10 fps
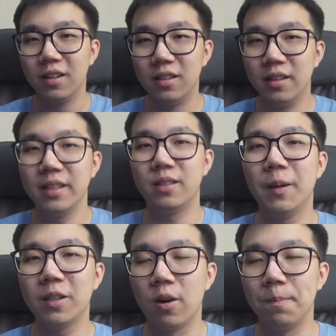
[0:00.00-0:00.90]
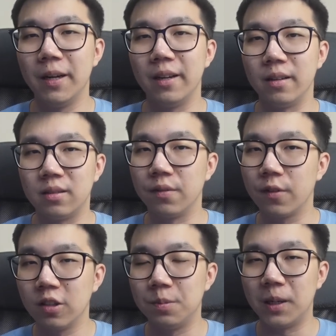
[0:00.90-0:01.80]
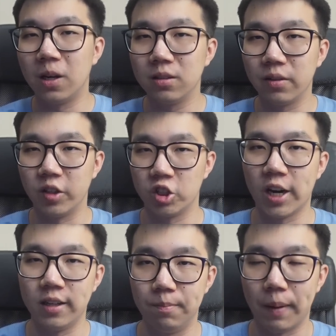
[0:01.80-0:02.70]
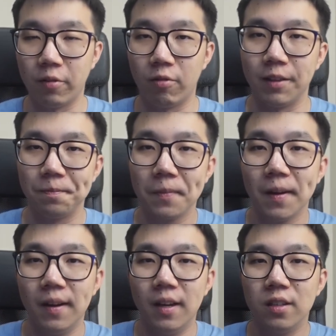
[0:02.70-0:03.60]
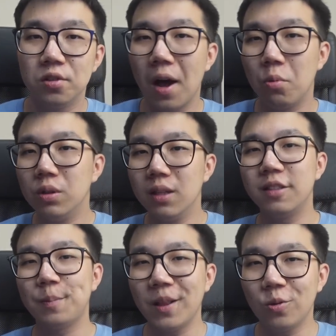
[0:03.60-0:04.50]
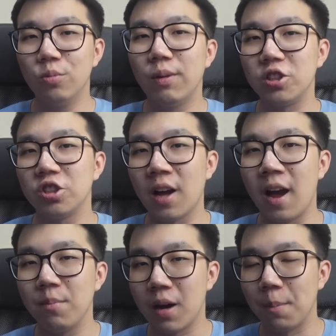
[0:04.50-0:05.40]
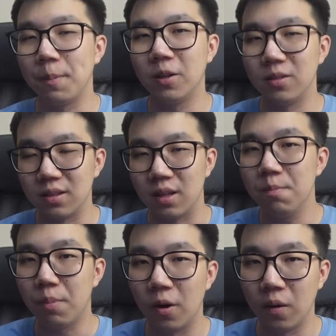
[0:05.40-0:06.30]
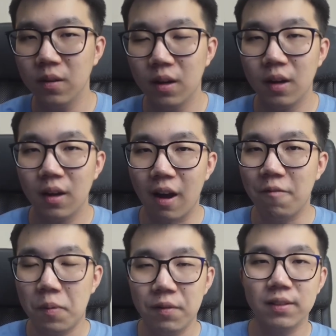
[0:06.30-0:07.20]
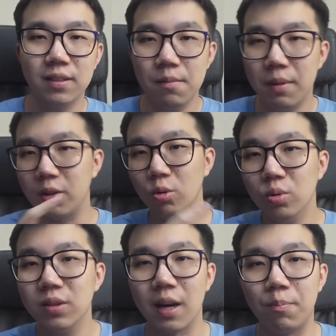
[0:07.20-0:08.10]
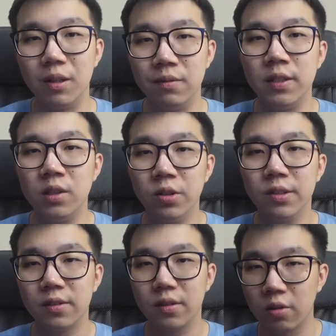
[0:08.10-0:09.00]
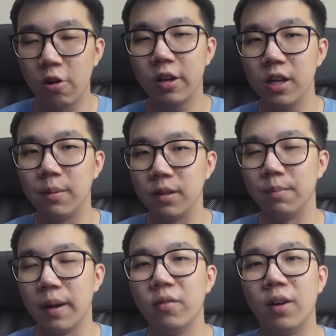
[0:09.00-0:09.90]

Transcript: The next big topic is of course because of the China bank run. So I wouldn't spend too much time harping on the same point. I've previously made 2 separate videos talking about the bank